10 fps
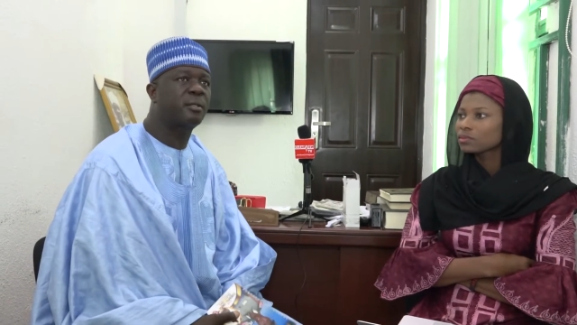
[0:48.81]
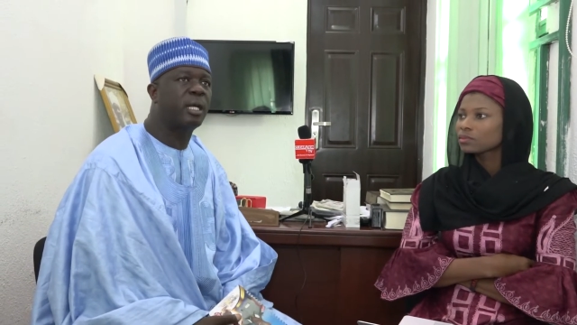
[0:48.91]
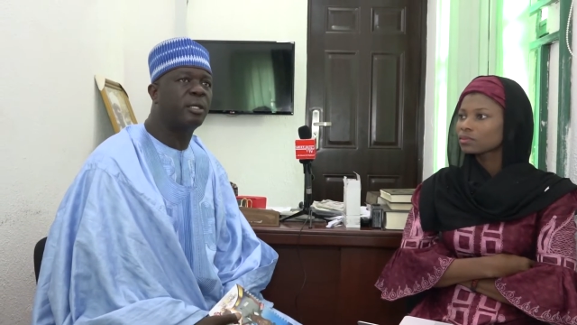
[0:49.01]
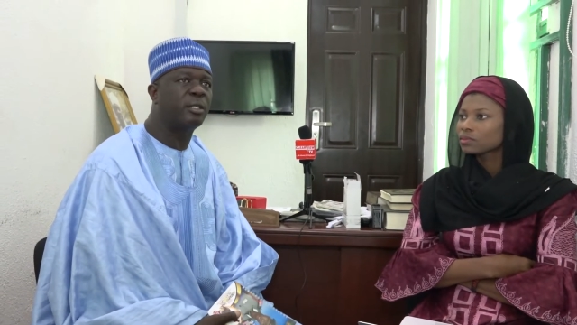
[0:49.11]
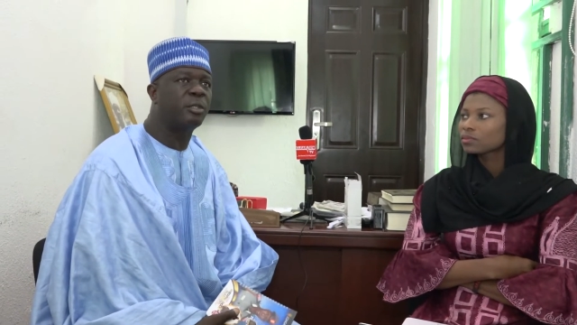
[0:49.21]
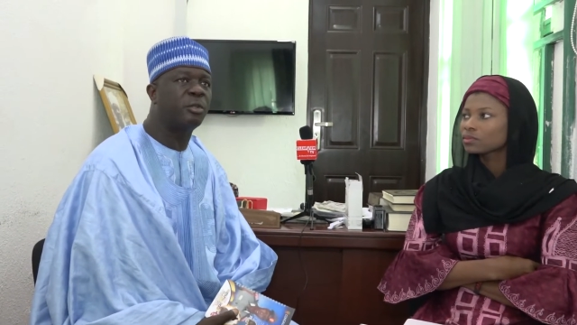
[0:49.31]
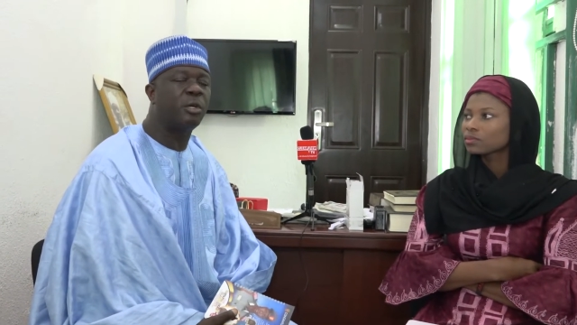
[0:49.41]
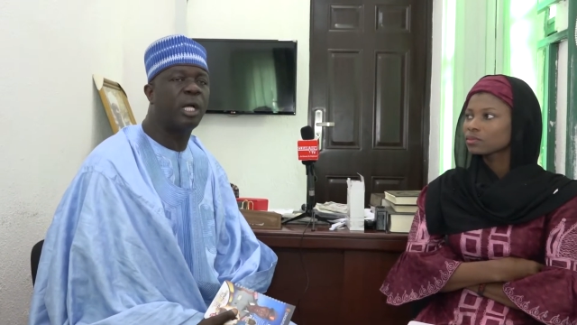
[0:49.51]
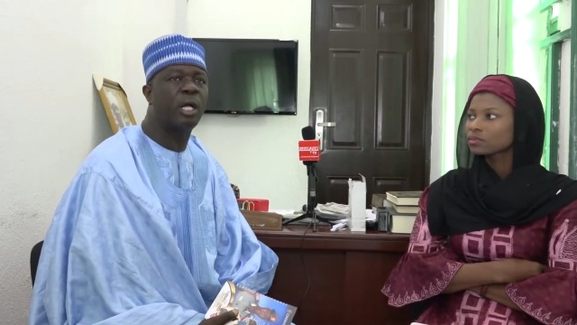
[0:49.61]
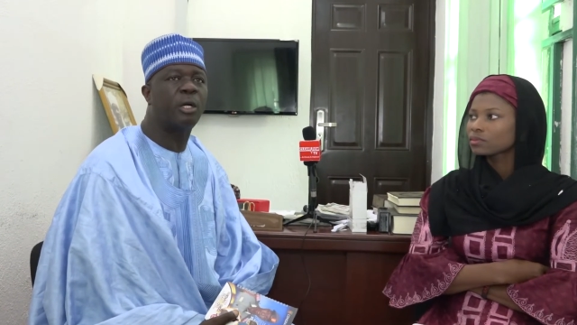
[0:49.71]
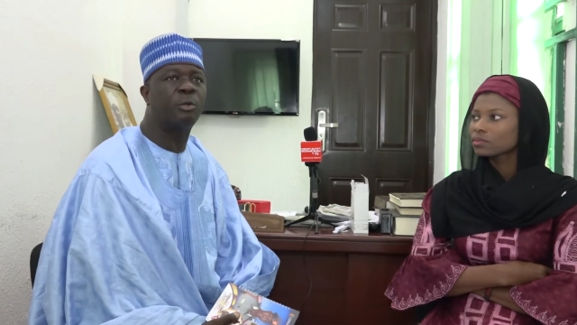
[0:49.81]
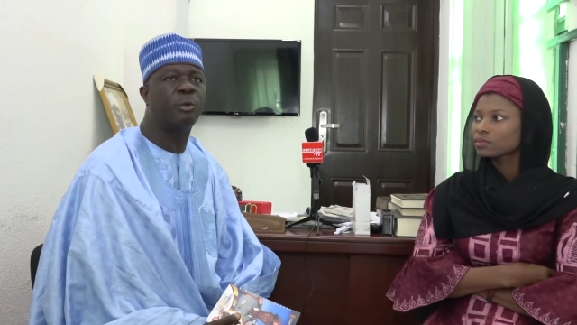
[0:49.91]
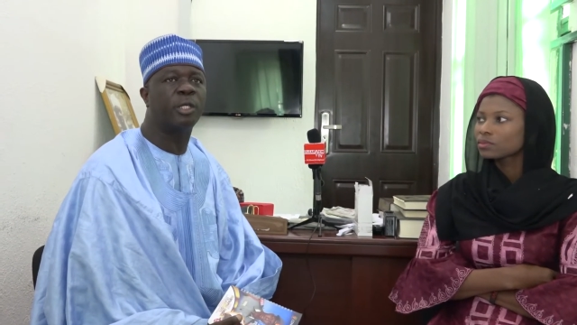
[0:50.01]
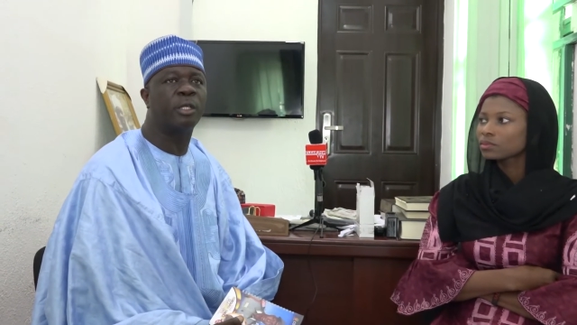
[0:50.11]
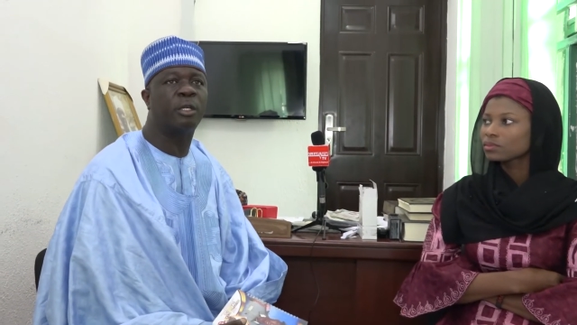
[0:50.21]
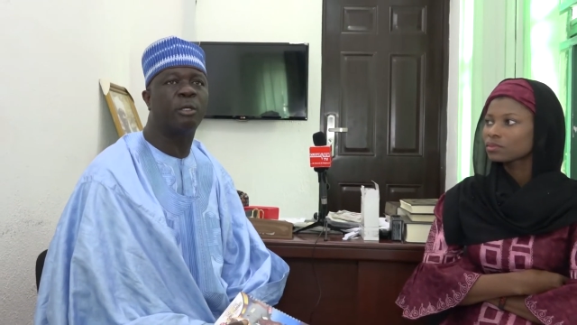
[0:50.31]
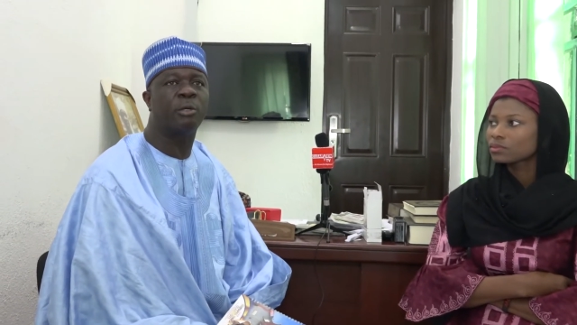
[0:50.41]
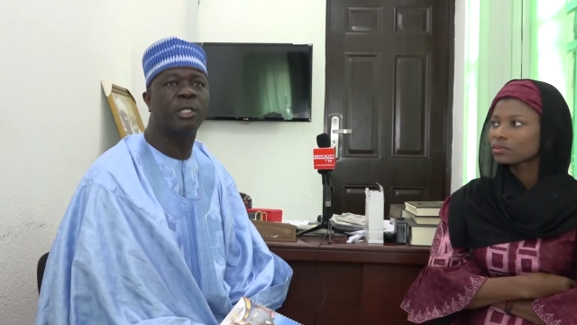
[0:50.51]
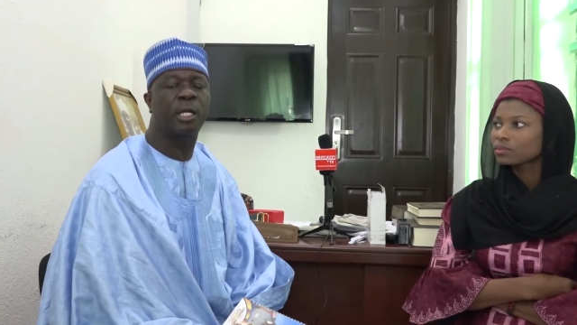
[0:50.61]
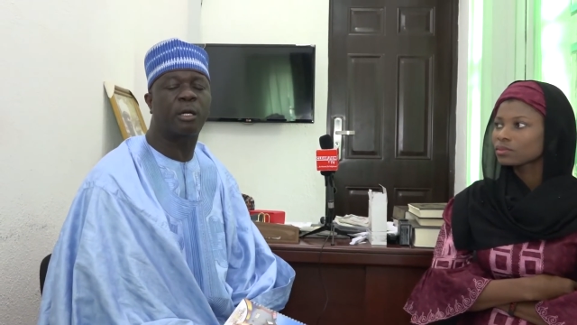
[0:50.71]
Speaker 1: and know how we
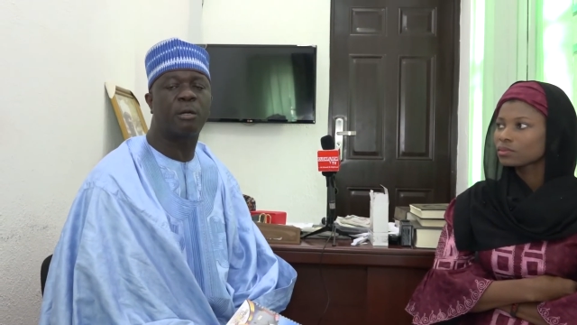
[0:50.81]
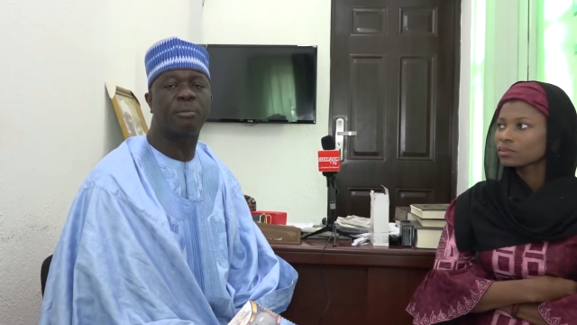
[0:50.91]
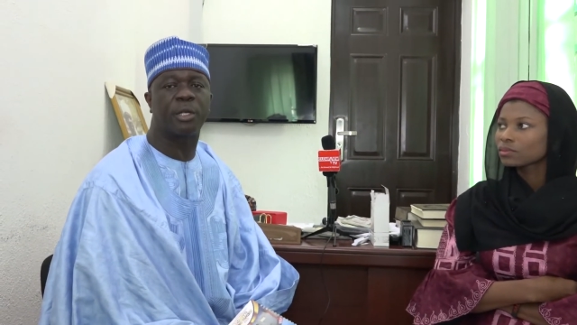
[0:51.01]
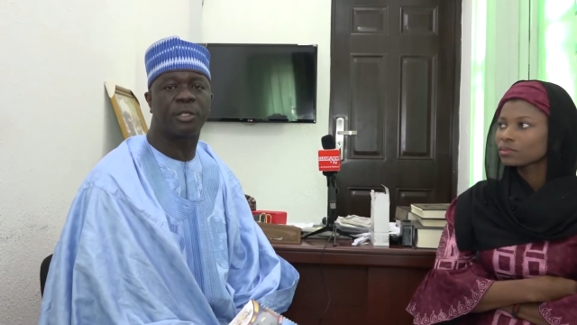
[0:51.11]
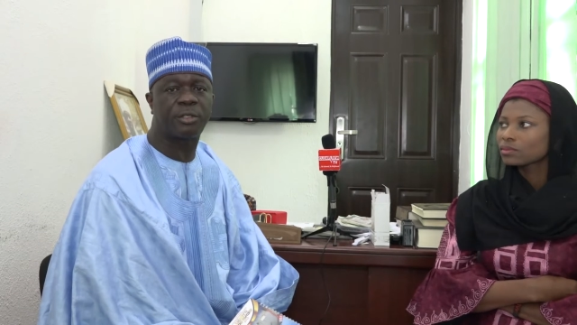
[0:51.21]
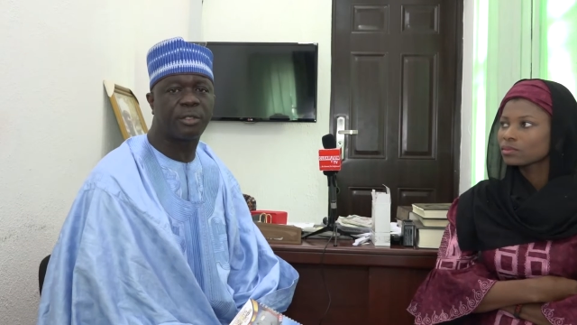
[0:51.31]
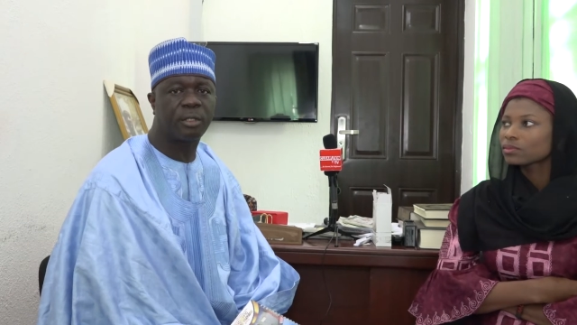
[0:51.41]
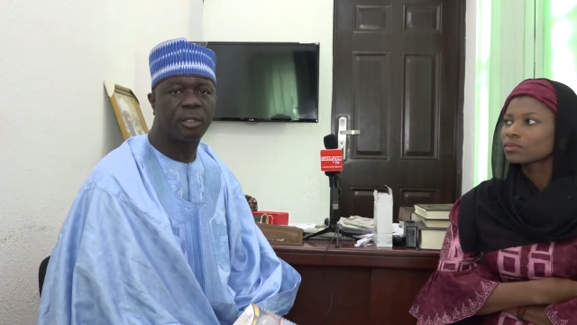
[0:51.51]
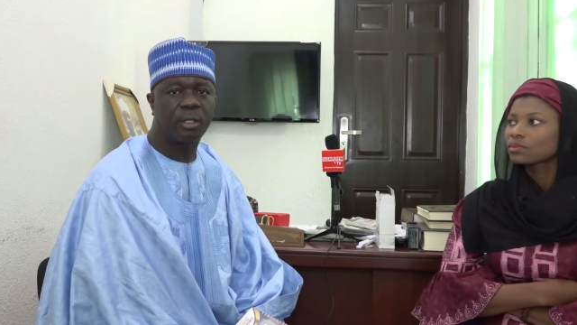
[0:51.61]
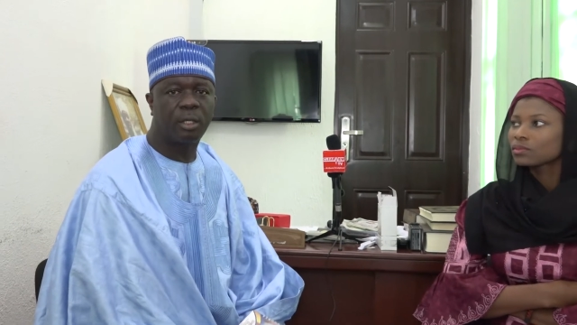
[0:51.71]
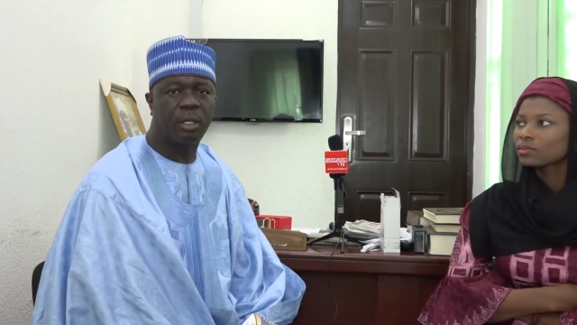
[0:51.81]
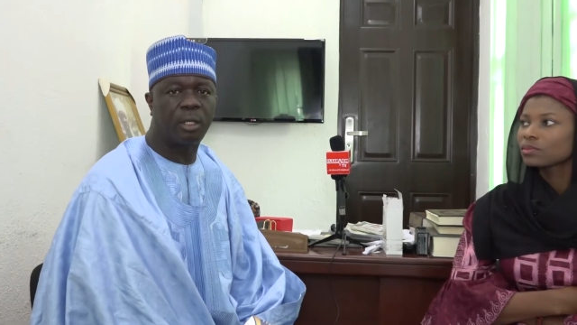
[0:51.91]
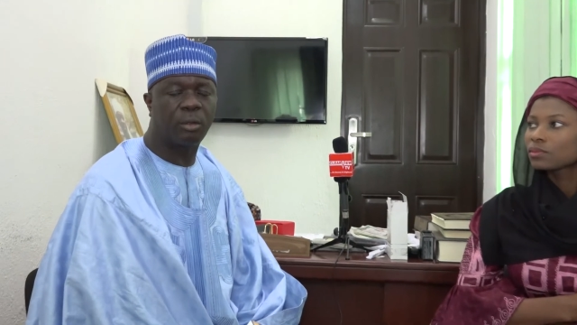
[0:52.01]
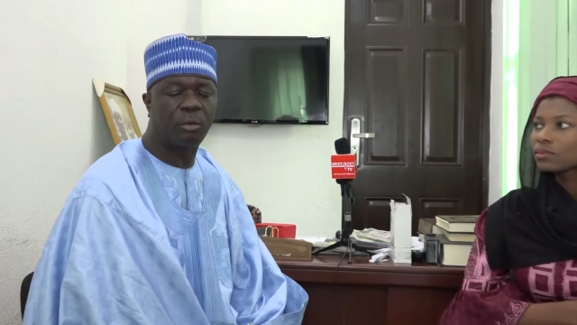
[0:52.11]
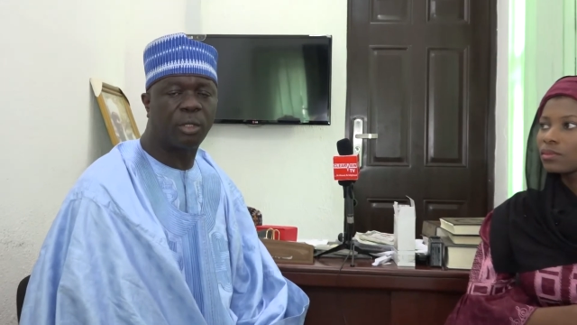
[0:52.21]
always accomplish all